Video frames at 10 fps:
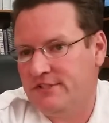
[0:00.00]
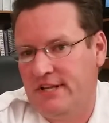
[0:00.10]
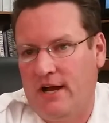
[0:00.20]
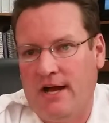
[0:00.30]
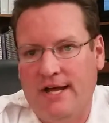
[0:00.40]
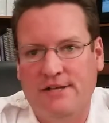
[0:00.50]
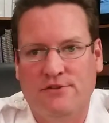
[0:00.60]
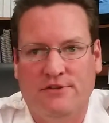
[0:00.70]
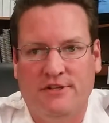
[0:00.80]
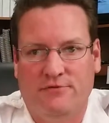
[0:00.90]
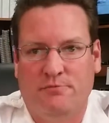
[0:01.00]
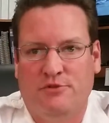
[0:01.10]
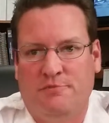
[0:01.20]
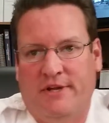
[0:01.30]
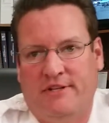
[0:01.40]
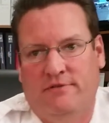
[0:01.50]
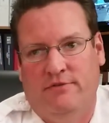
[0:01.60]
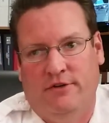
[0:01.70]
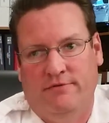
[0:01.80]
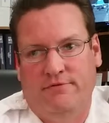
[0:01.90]
set of eyes or a different
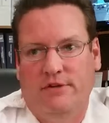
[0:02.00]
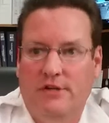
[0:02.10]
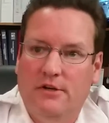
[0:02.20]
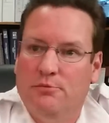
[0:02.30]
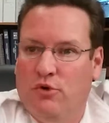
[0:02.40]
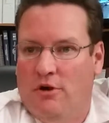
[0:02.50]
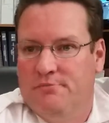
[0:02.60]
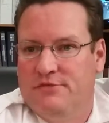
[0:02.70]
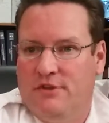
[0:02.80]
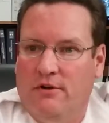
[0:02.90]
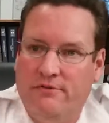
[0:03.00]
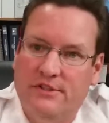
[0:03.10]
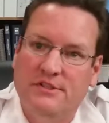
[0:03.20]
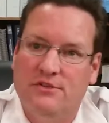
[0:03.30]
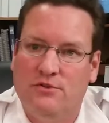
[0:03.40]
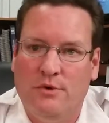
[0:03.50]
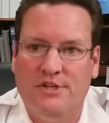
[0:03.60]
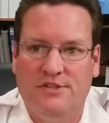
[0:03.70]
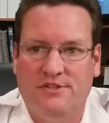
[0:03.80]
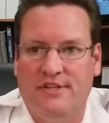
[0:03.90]
perspective of problem-solving
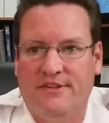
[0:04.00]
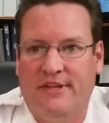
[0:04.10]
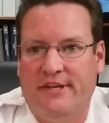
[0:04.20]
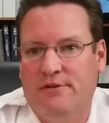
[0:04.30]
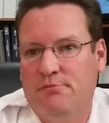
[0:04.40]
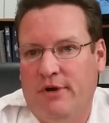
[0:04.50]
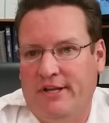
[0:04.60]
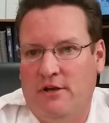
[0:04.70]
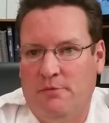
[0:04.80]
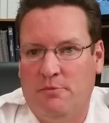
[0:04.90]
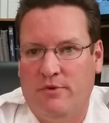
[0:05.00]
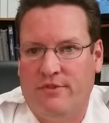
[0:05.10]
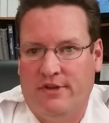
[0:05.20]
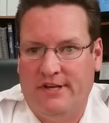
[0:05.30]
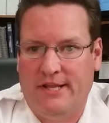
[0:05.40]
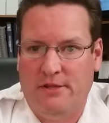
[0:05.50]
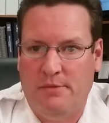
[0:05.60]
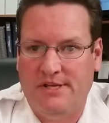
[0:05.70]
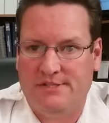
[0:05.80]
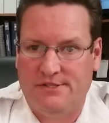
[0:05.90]
situations that they might come up with on a daily
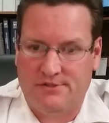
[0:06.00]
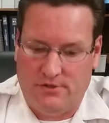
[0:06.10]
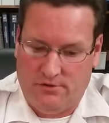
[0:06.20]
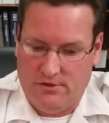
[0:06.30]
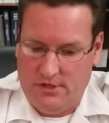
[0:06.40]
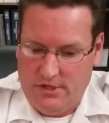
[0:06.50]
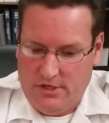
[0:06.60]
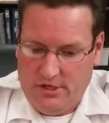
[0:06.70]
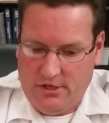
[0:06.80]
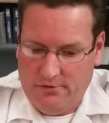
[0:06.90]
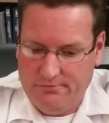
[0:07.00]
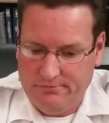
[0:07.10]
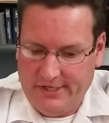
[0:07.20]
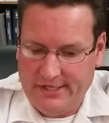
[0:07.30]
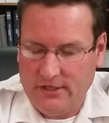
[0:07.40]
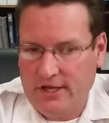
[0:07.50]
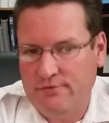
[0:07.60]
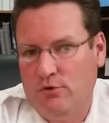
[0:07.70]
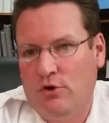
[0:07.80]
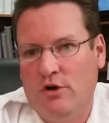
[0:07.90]
basis. So I get a lot
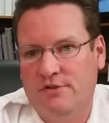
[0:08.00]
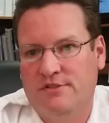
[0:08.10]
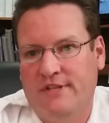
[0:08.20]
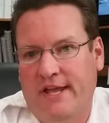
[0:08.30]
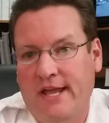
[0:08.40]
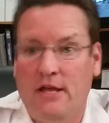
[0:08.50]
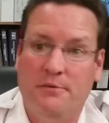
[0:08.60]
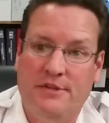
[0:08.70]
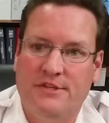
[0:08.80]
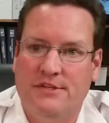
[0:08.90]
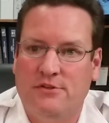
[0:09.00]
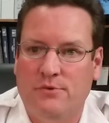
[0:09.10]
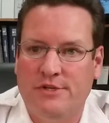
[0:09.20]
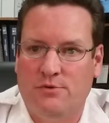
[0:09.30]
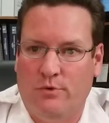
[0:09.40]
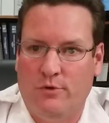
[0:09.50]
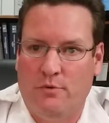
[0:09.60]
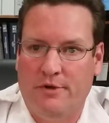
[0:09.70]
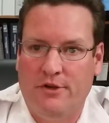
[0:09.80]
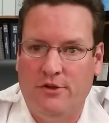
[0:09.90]
of phone calls and say, hey, I'm in this situation, what do you
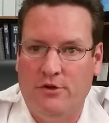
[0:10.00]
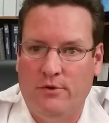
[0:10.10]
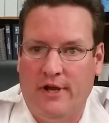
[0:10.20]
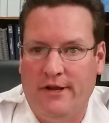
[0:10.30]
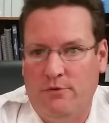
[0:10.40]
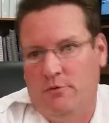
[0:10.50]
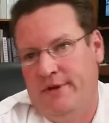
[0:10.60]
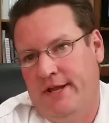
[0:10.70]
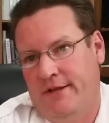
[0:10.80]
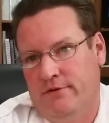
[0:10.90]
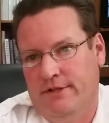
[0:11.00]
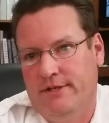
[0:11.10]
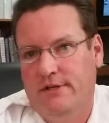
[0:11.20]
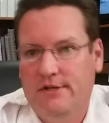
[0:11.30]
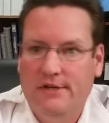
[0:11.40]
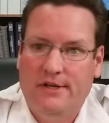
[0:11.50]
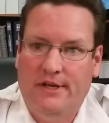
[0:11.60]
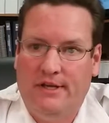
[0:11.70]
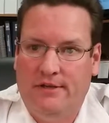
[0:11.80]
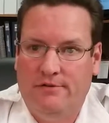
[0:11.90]
want me to do, or how do you want me to handle it?
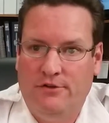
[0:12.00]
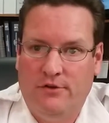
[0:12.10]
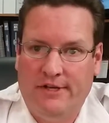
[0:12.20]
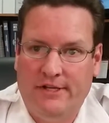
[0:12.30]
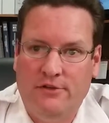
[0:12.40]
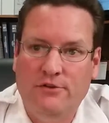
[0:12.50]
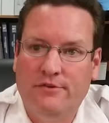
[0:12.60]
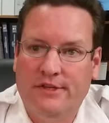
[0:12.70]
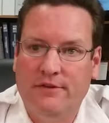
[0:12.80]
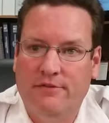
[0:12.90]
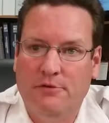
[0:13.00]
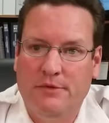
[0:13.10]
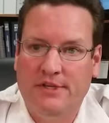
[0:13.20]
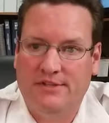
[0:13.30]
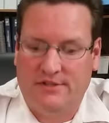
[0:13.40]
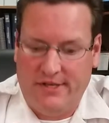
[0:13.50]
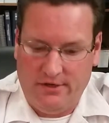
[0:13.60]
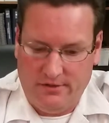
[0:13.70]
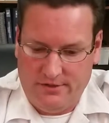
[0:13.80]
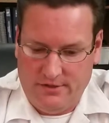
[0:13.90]
And I can usually give them an
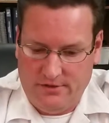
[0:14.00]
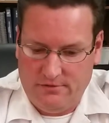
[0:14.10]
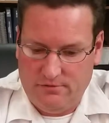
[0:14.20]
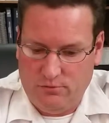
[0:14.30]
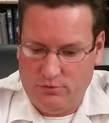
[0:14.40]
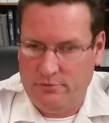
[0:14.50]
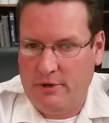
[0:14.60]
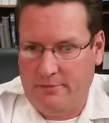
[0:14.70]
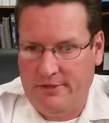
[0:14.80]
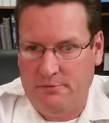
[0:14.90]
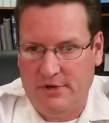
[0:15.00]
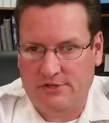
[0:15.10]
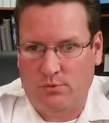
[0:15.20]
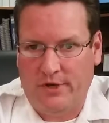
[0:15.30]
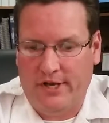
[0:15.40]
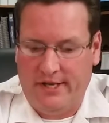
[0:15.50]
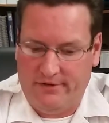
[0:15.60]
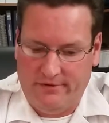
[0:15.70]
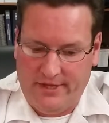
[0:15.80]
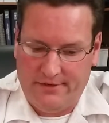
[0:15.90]
insight on what would probably be the best way to
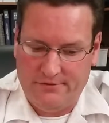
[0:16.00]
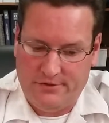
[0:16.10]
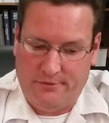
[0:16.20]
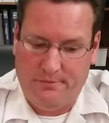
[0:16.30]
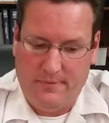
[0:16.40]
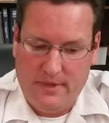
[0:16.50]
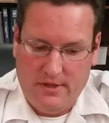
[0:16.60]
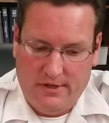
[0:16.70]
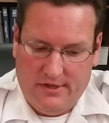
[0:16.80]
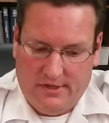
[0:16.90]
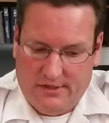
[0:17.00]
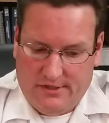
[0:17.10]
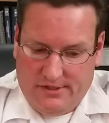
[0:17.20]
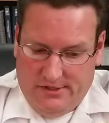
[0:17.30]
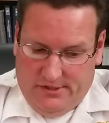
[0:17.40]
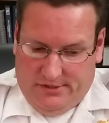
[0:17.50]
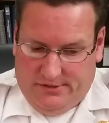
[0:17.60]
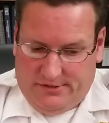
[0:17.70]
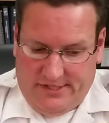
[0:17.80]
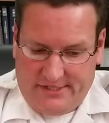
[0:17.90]
handle that. So
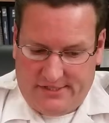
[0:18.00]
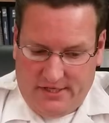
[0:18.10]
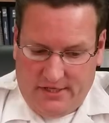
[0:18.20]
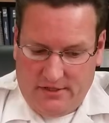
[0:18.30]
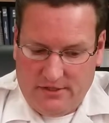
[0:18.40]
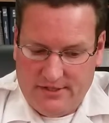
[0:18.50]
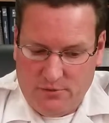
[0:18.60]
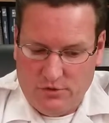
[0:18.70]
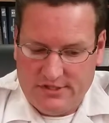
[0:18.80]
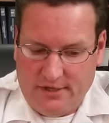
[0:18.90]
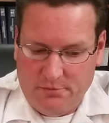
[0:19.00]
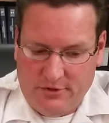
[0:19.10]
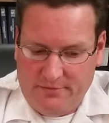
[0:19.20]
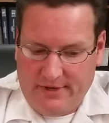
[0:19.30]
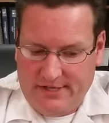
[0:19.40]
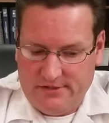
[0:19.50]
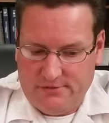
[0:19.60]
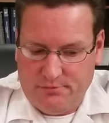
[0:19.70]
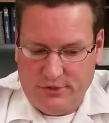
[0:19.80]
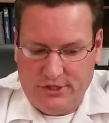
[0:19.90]
that works out pretty
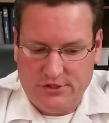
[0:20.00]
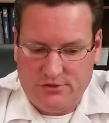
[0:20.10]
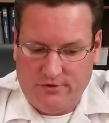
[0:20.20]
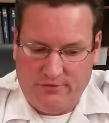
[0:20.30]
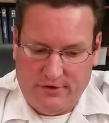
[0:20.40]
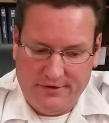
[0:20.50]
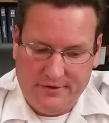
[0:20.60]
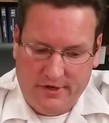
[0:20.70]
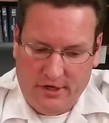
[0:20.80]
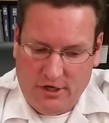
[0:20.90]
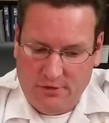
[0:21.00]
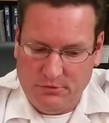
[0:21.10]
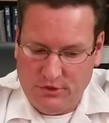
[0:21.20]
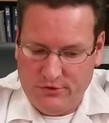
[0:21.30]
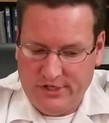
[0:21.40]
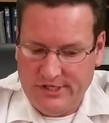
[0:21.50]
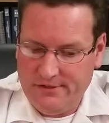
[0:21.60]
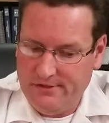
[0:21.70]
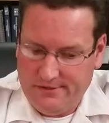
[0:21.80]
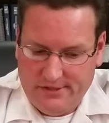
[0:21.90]
fast, pretty good so far. Learning,